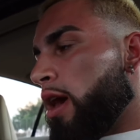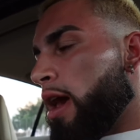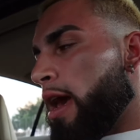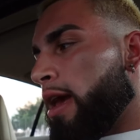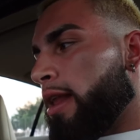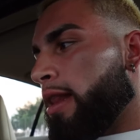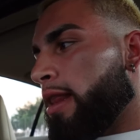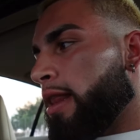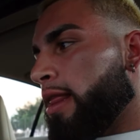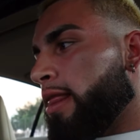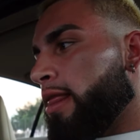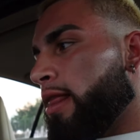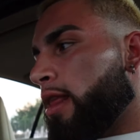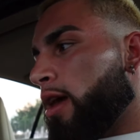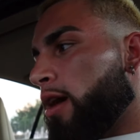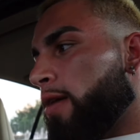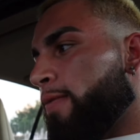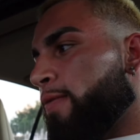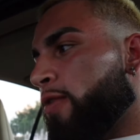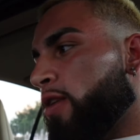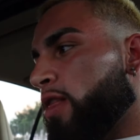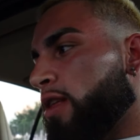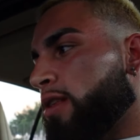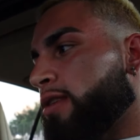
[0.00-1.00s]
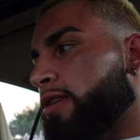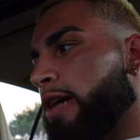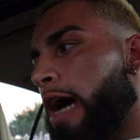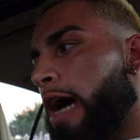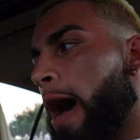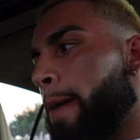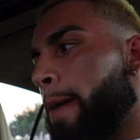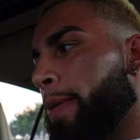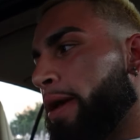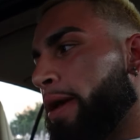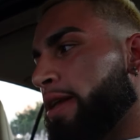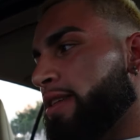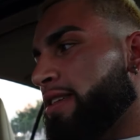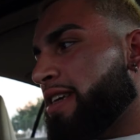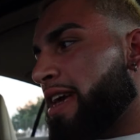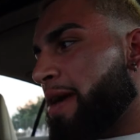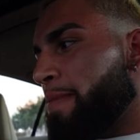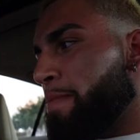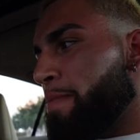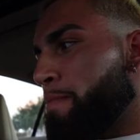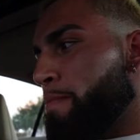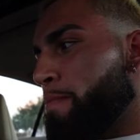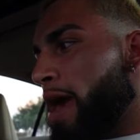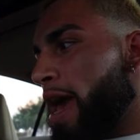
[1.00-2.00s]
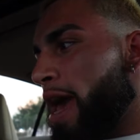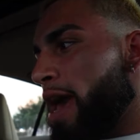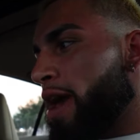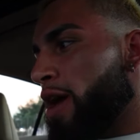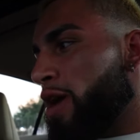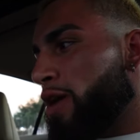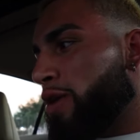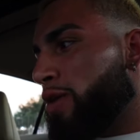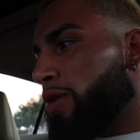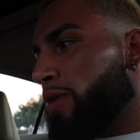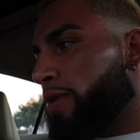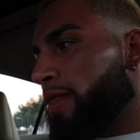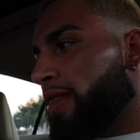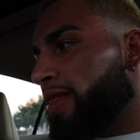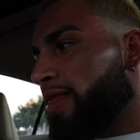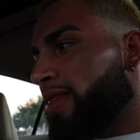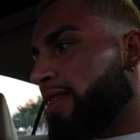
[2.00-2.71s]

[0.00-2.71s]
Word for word: and for the toppings get mayo,